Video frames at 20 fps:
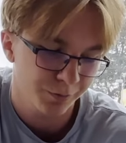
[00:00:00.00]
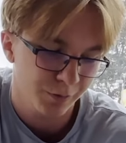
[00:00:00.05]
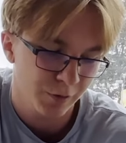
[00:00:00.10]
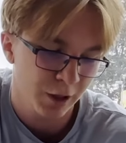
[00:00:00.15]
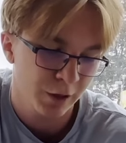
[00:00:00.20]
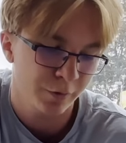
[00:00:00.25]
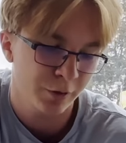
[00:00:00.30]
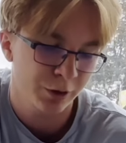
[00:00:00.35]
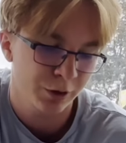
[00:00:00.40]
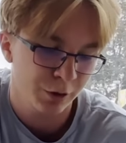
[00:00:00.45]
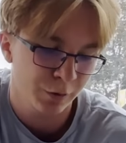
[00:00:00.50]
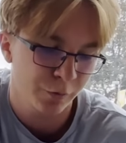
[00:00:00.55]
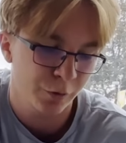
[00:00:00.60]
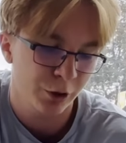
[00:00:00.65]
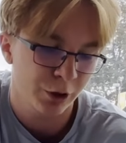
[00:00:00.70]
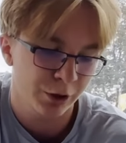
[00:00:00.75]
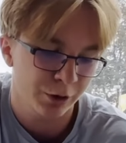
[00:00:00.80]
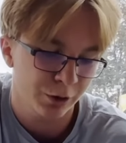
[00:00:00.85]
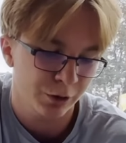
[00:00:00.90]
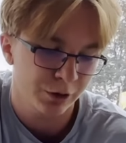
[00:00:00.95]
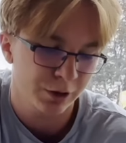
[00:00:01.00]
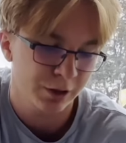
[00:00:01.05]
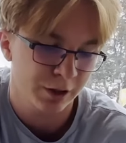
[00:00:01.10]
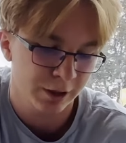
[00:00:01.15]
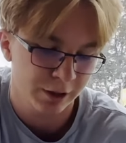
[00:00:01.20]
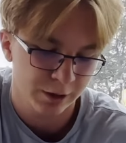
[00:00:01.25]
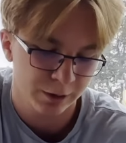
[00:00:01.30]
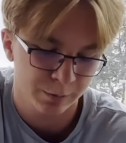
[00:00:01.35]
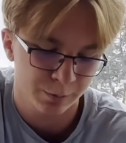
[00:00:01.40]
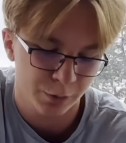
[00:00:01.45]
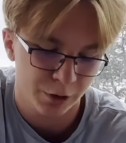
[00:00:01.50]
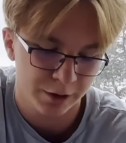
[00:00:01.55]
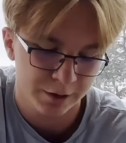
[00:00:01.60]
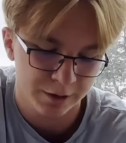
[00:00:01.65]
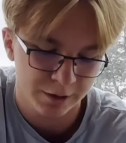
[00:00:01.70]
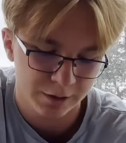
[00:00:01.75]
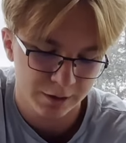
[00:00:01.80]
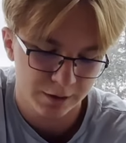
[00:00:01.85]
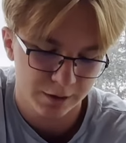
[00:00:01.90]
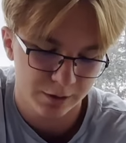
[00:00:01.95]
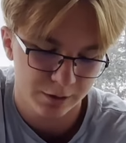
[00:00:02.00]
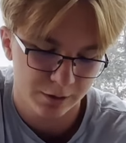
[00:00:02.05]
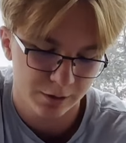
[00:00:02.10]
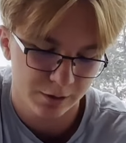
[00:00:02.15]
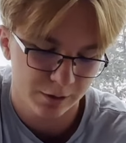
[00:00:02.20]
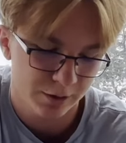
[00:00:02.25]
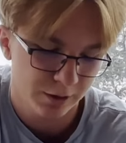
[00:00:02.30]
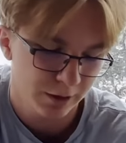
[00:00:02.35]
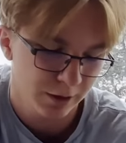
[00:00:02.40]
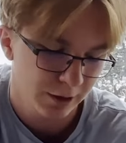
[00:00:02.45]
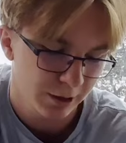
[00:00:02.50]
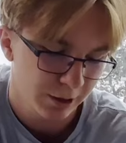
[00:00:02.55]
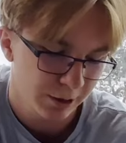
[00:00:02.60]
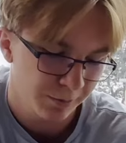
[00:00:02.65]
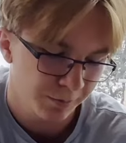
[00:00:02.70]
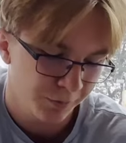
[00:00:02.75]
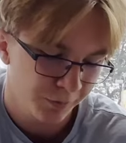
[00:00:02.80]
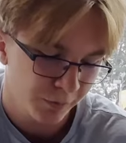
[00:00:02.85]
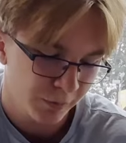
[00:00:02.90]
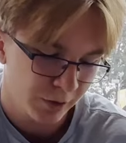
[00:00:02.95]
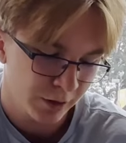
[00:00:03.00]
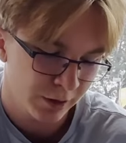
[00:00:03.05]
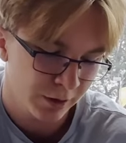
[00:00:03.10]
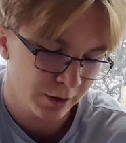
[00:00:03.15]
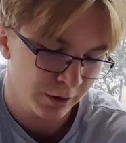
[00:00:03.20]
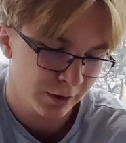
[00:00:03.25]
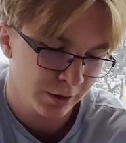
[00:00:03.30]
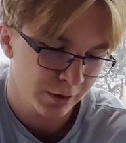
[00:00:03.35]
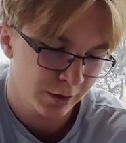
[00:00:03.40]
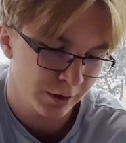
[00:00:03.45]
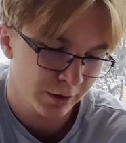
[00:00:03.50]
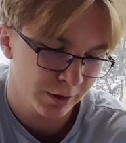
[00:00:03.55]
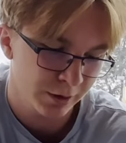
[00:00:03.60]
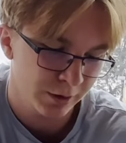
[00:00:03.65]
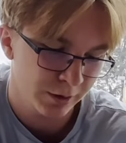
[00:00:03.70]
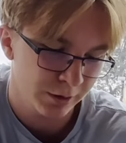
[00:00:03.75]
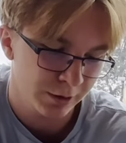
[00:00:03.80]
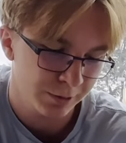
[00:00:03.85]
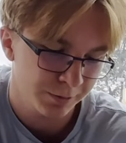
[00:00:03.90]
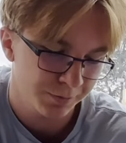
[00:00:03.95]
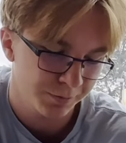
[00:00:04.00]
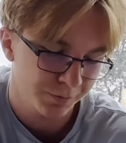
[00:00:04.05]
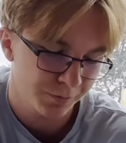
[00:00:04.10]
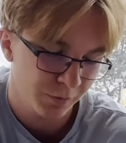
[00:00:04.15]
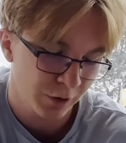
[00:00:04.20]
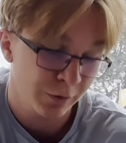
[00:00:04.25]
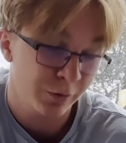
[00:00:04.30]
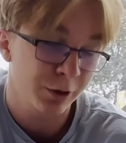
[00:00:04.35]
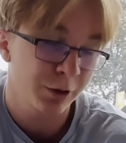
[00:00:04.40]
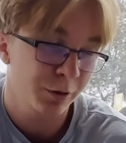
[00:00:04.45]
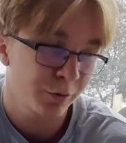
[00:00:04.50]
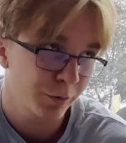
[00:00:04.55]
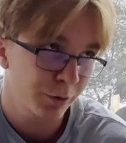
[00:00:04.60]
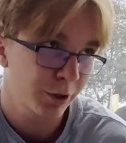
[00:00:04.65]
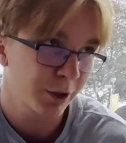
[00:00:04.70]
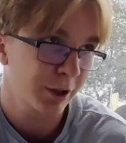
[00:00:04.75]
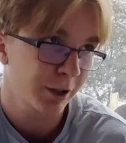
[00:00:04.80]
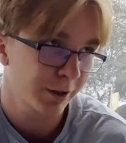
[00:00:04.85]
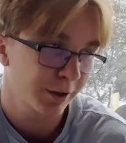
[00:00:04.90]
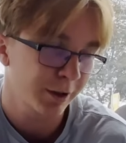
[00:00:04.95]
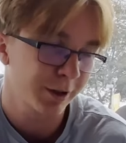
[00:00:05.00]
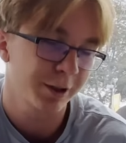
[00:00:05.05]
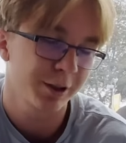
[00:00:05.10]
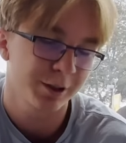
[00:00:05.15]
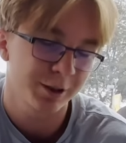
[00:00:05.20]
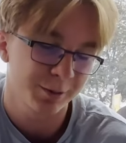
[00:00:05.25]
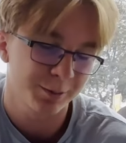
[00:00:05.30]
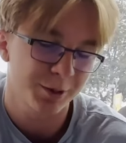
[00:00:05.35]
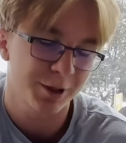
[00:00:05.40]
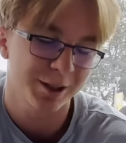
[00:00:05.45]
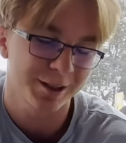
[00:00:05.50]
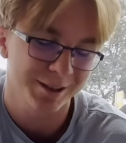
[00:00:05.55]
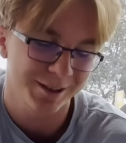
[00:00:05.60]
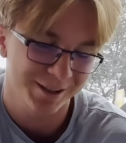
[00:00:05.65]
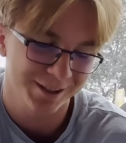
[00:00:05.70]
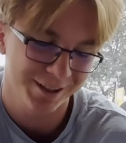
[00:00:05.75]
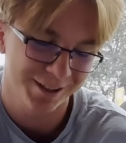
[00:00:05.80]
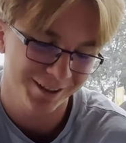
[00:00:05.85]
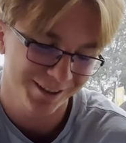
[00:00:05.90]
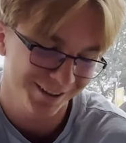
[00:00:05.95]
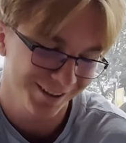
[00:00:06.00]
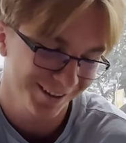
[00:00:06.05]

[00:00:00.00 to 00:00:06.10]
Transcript: even if you are not ahead in prizes, even if you are ahead in prizes.